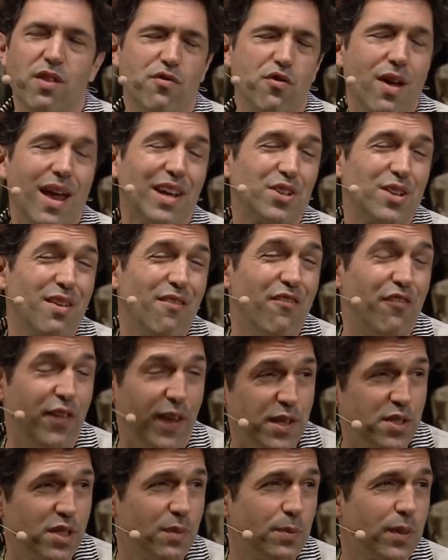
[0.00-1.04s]
you're actually
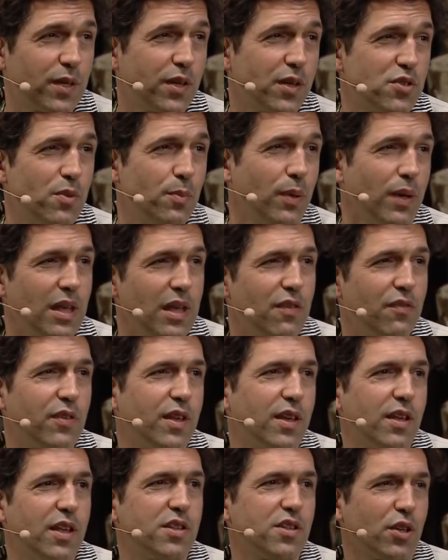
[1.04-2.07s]
invested because you believe
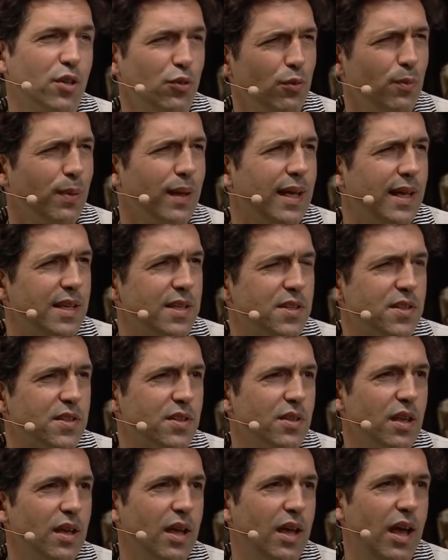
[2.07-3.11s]
that it's a good place,
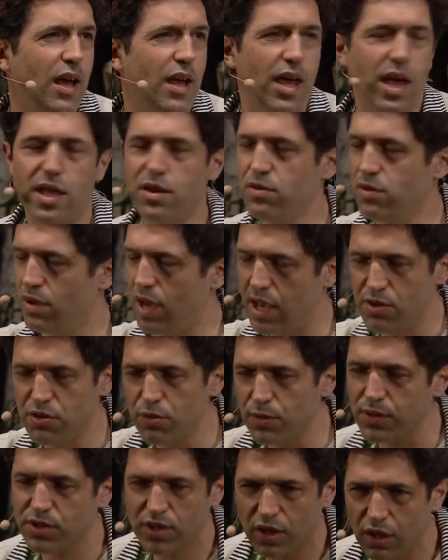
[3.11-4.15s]
uh, and, and you
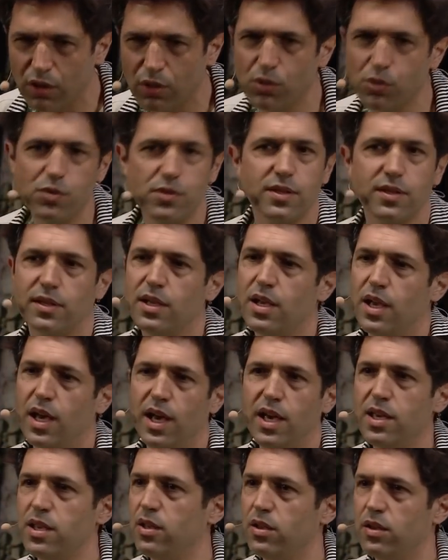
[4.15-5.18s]
are told,
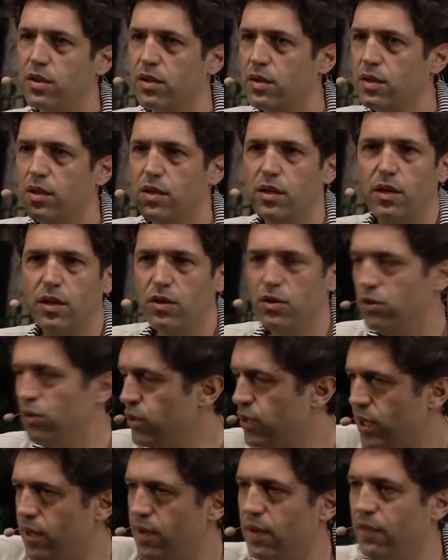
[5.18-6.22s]
hey, you
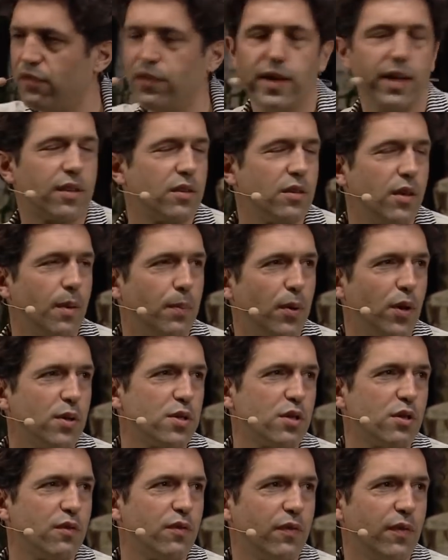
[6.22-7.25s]
can affect a
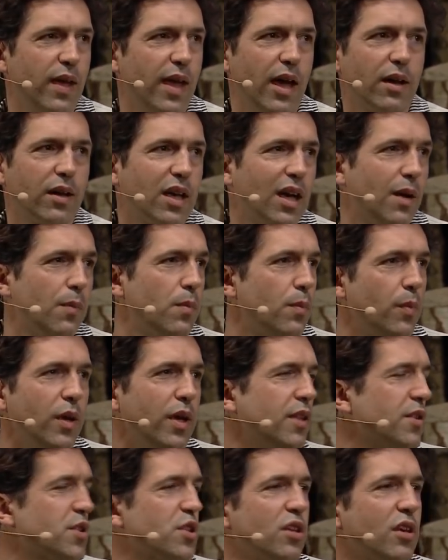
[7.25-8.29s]
positive outcome
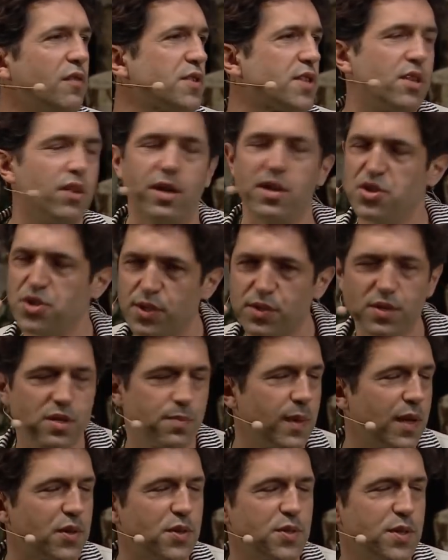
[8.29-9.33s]
in the service tonight just as
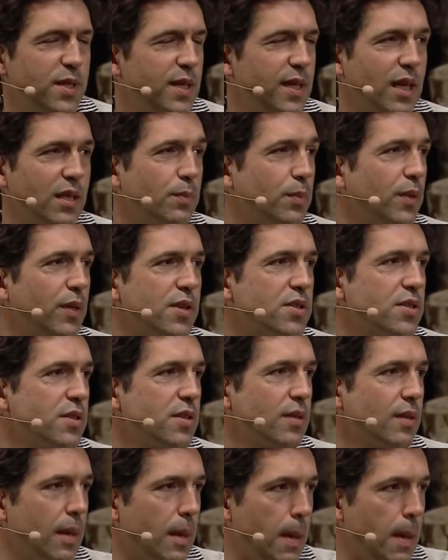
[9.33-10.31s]
much as any other person,